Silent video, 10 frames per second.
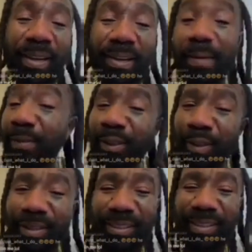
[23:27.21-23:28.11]
Like, bro, I
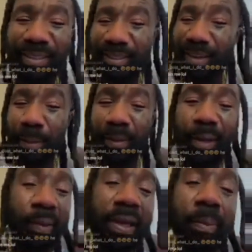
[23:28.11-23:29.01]
never trusted nigga.
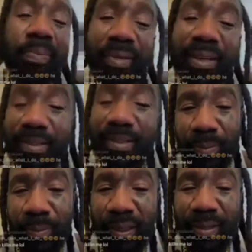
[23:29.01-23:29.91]
Like, bro, we in
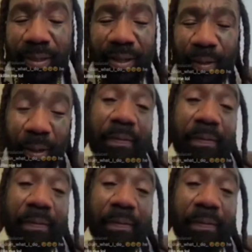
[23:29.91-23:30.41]
prison, bro.